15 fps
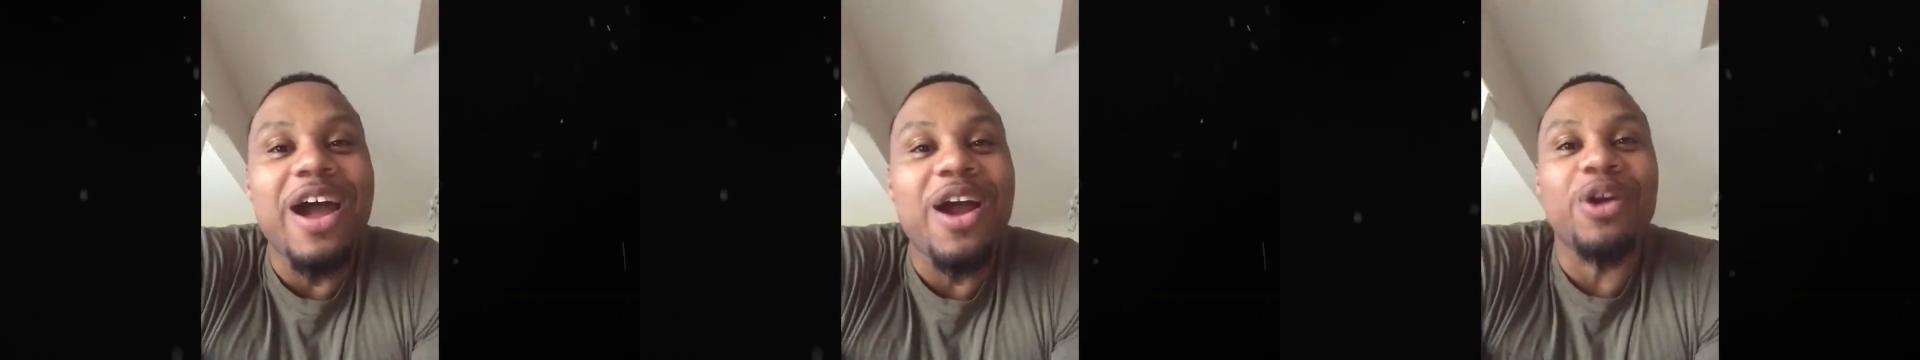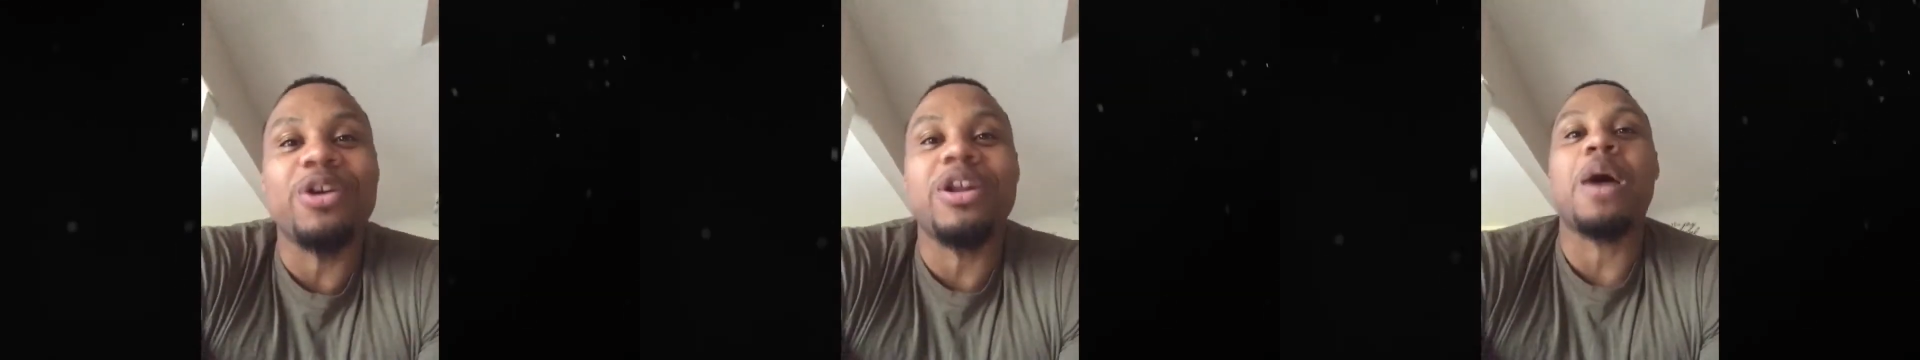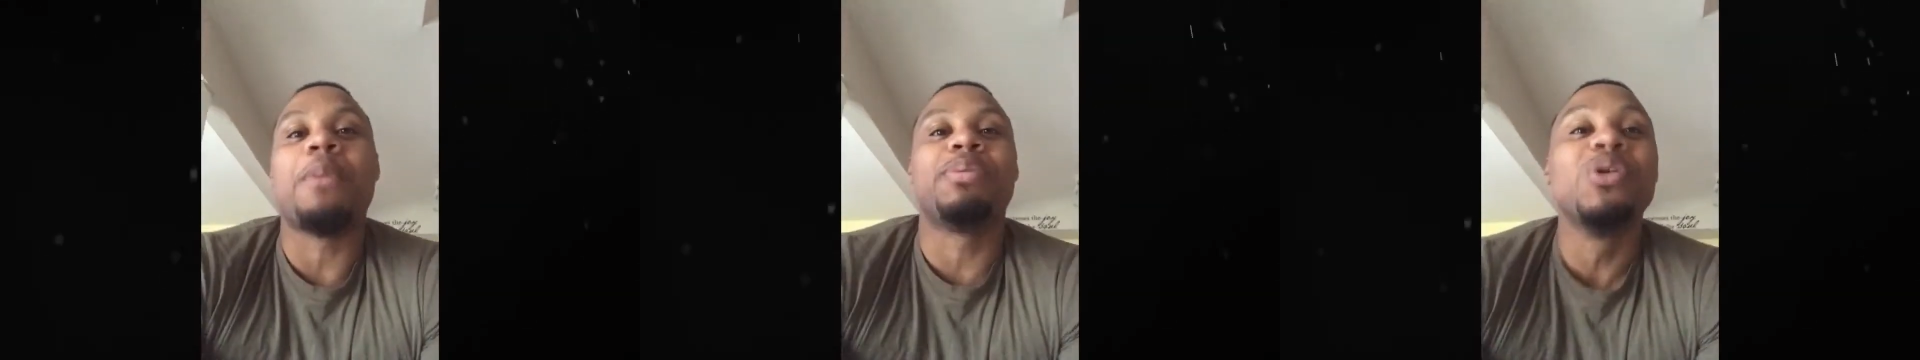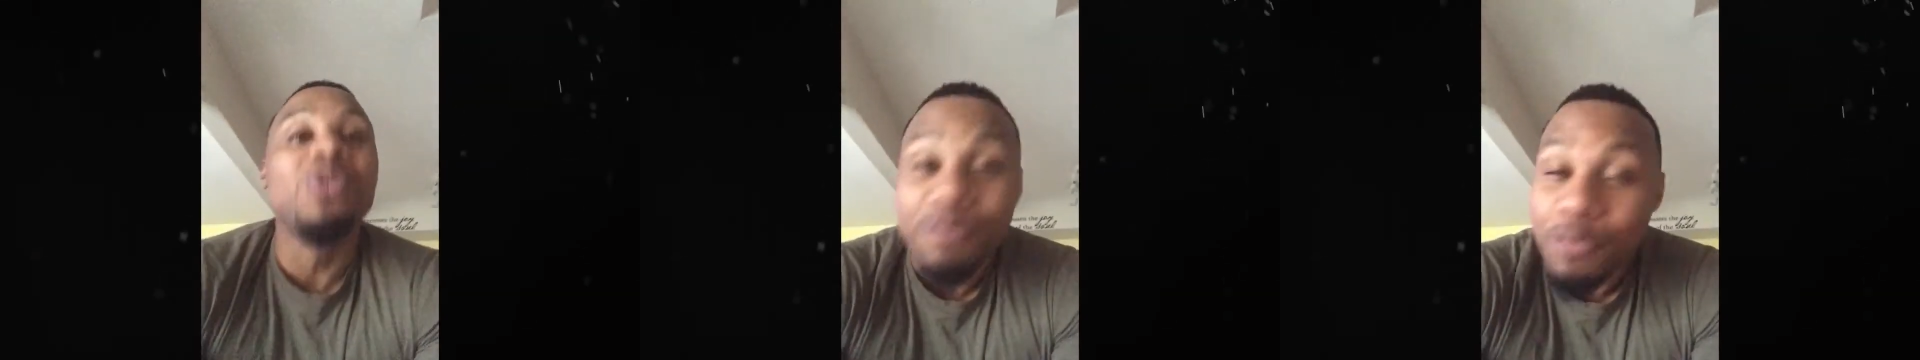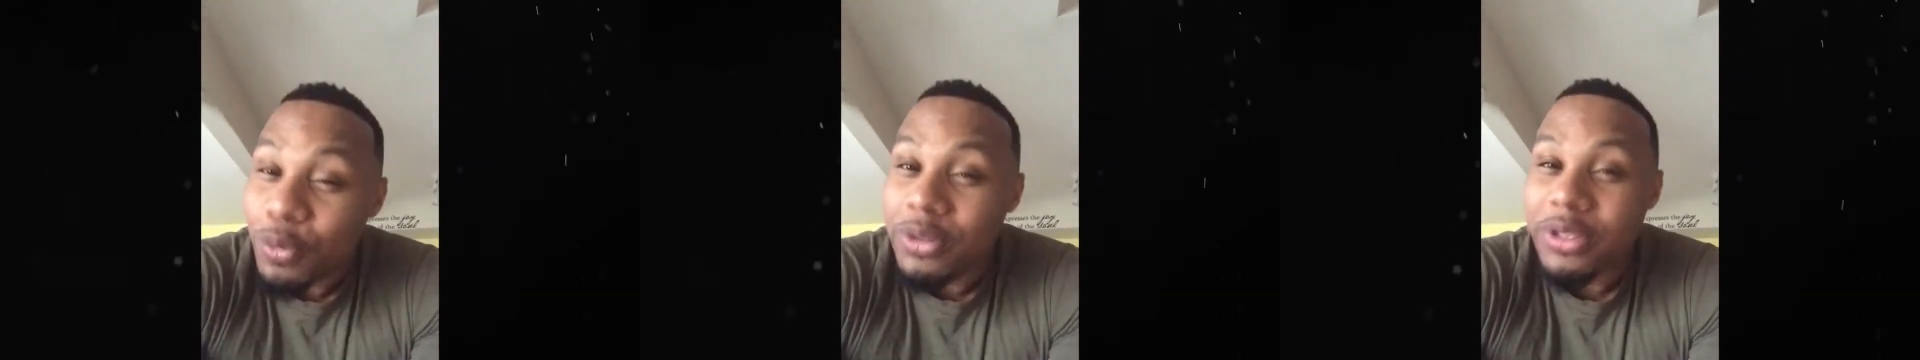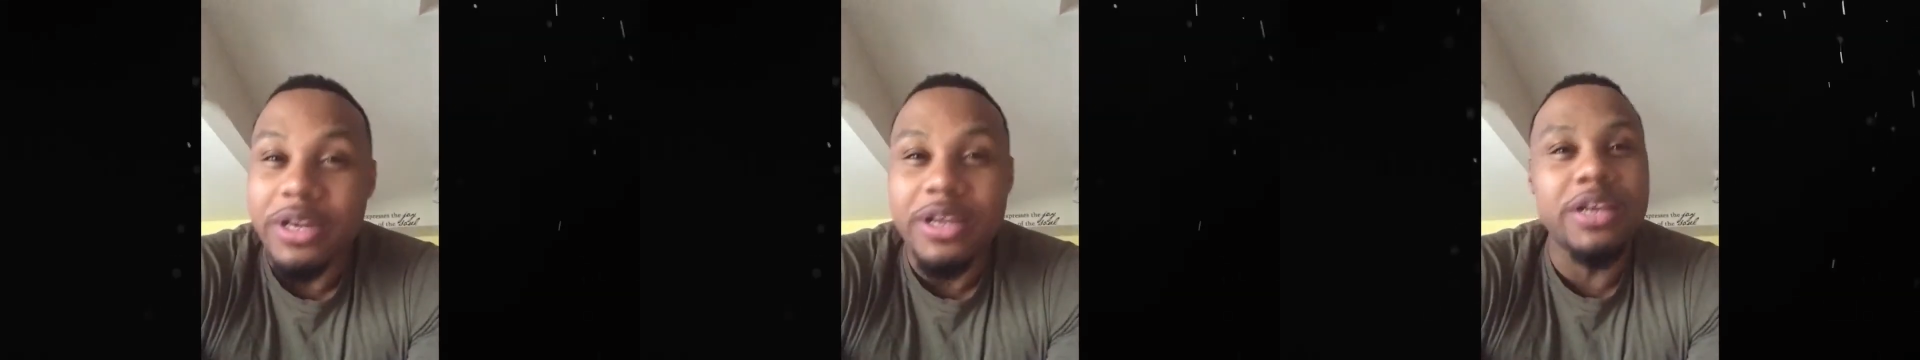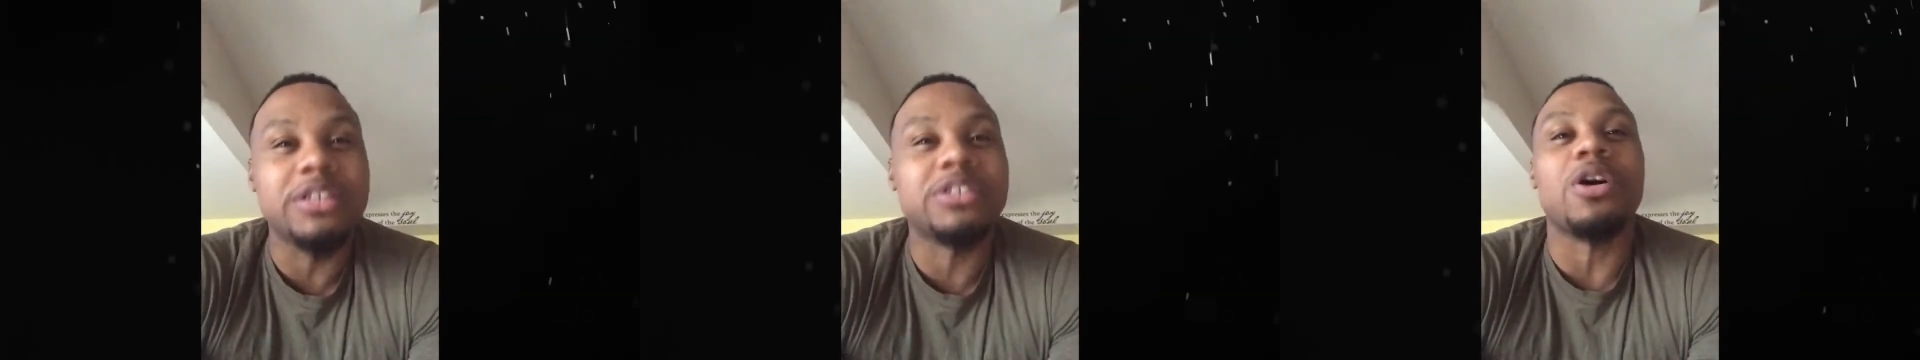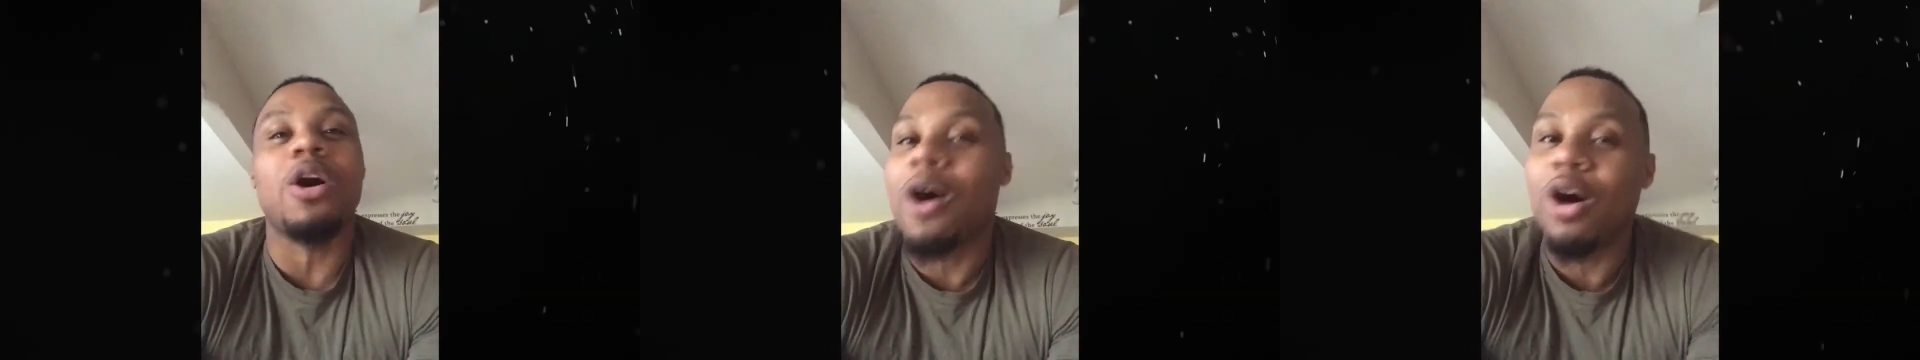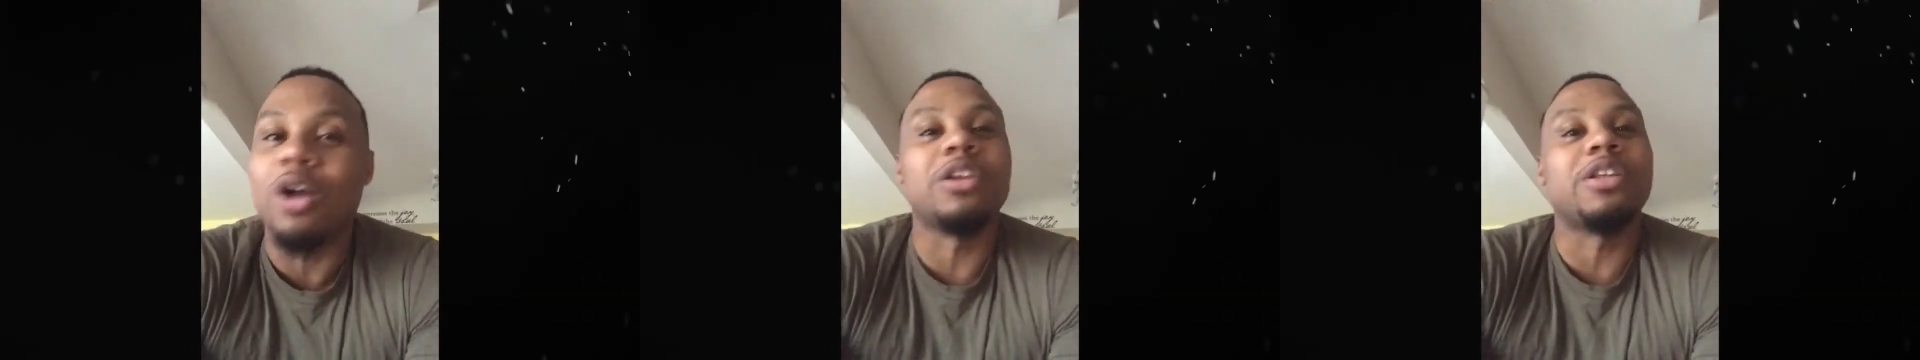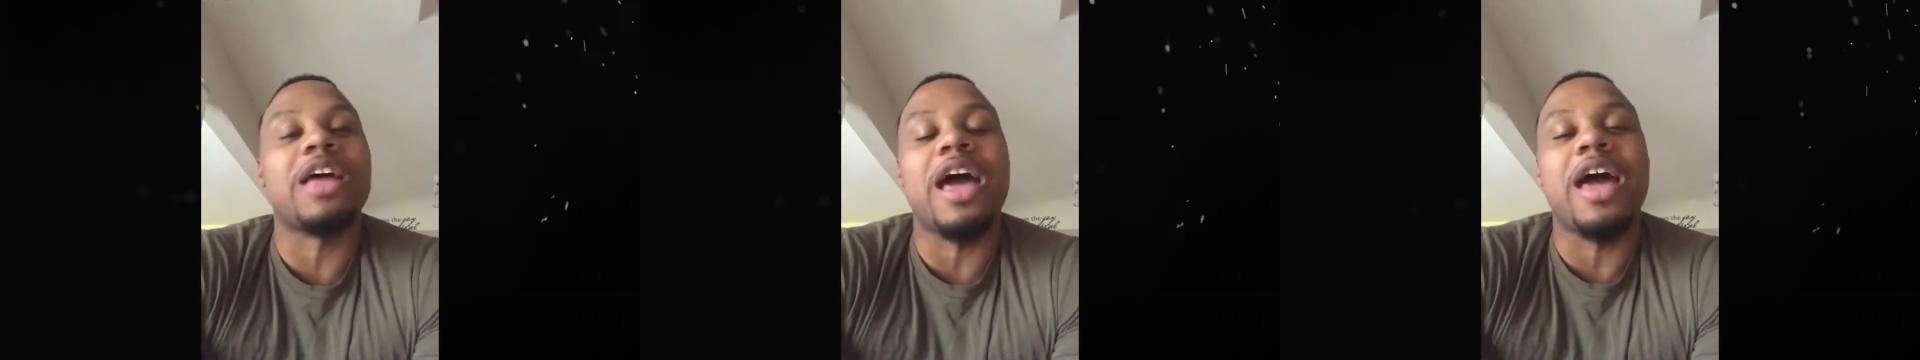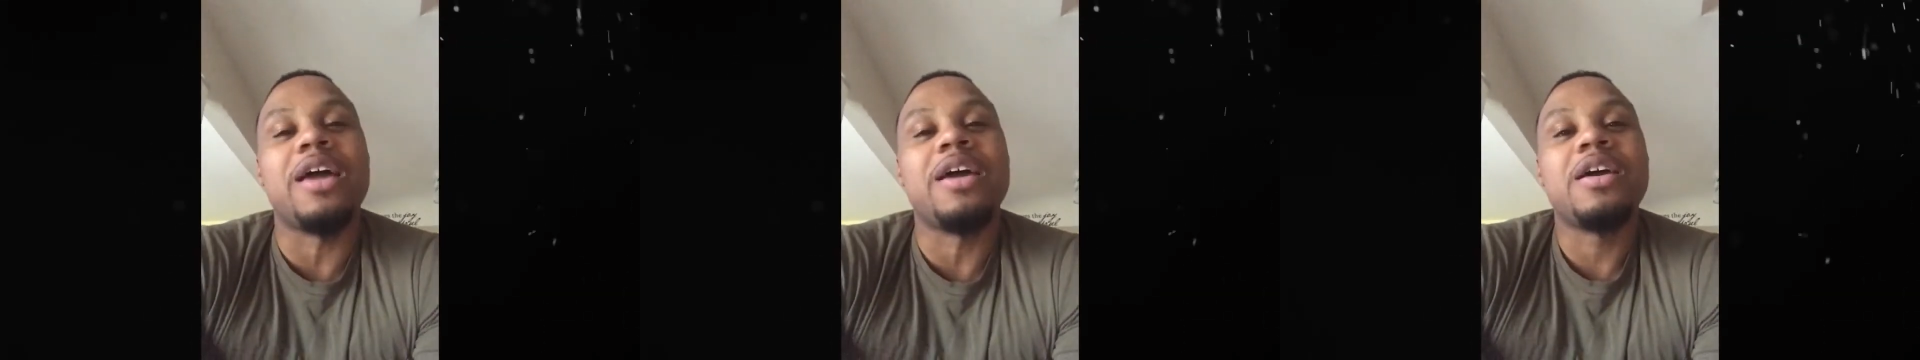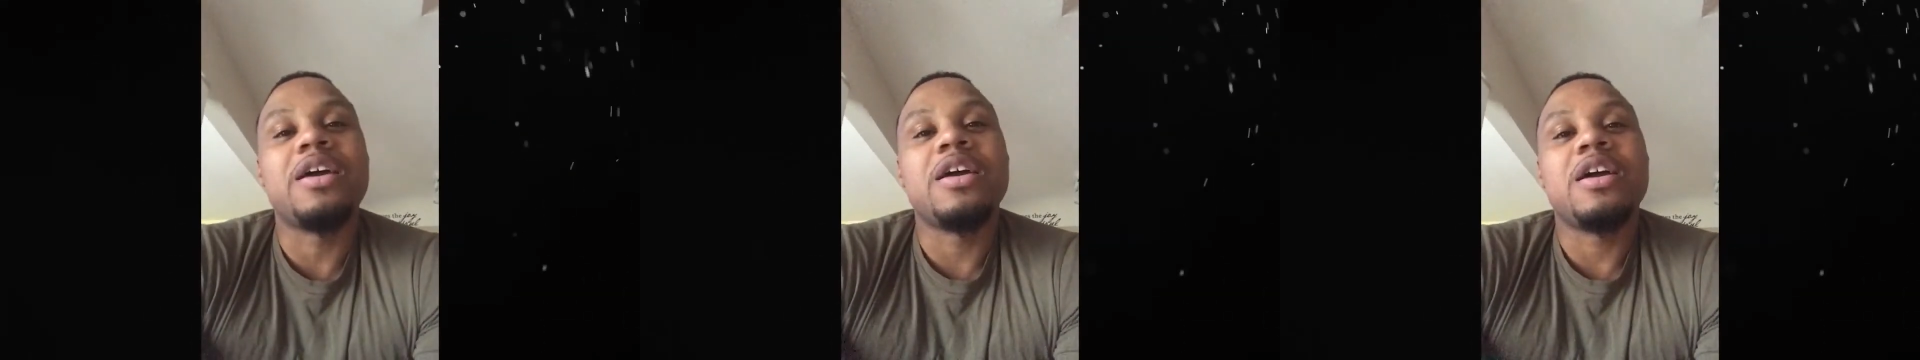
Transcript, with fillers: I heard how beautiful it is, all of that.